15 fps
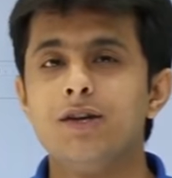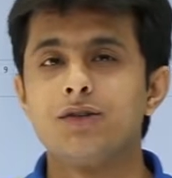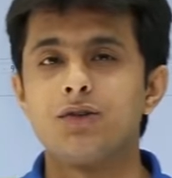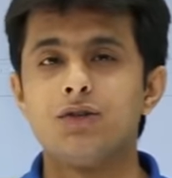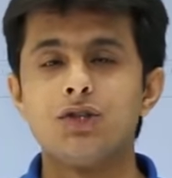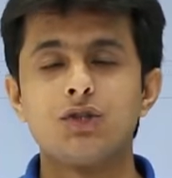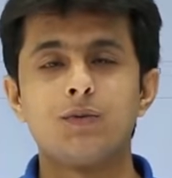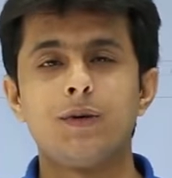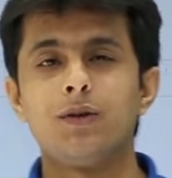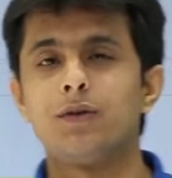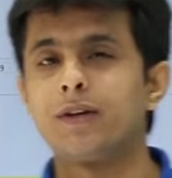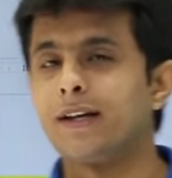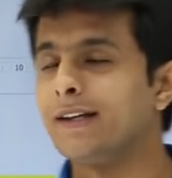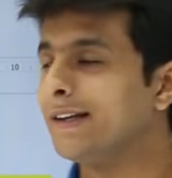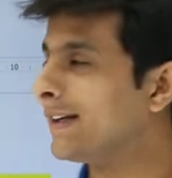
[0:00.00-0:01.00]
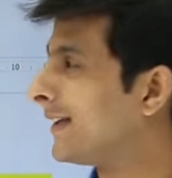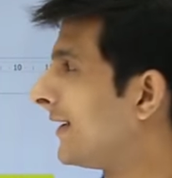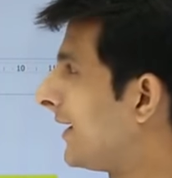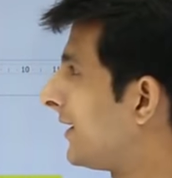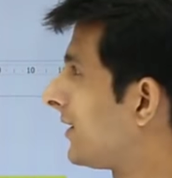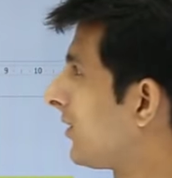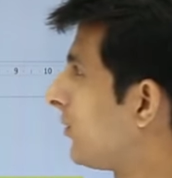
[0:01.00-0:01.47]
So this way you can
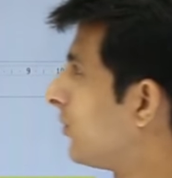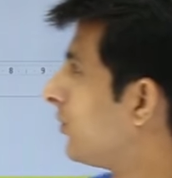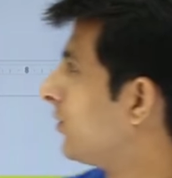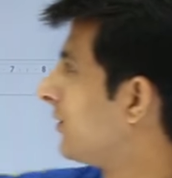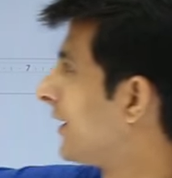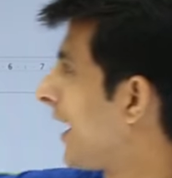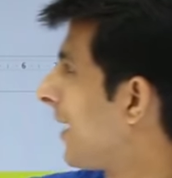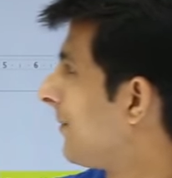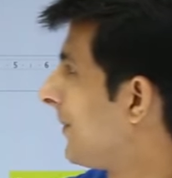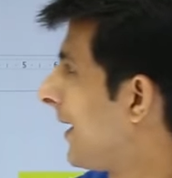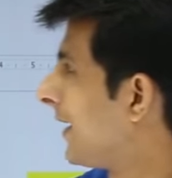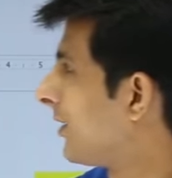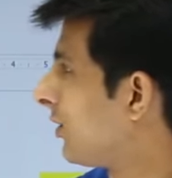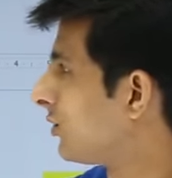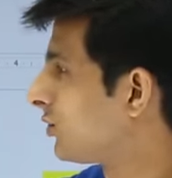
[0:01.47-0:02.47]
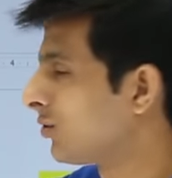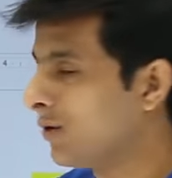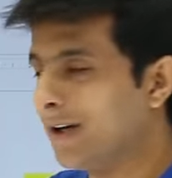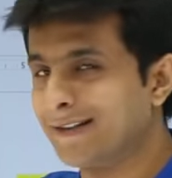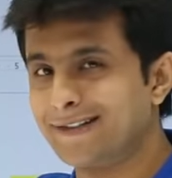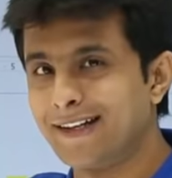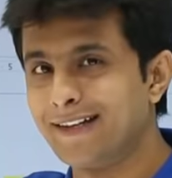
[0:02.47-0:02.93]
create your own tab and
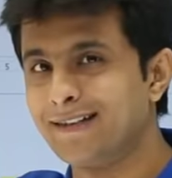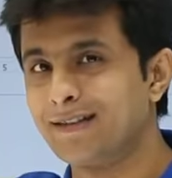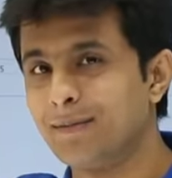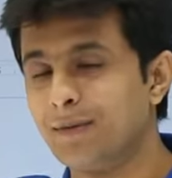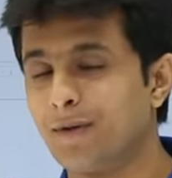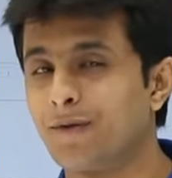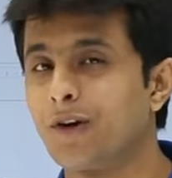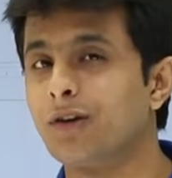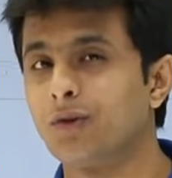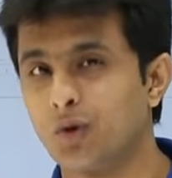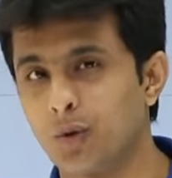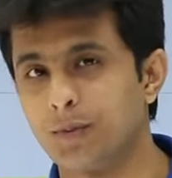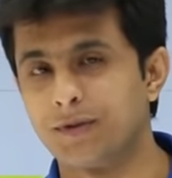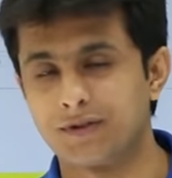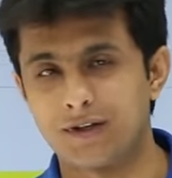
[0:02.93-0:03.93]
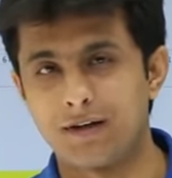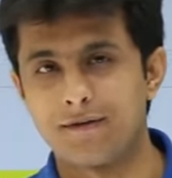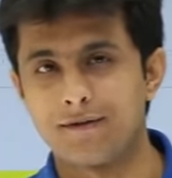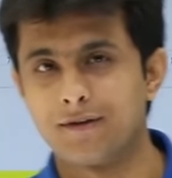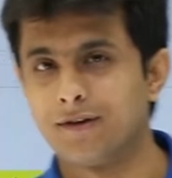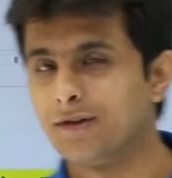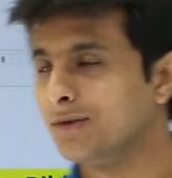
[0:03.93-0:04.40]
also assign some different group itself.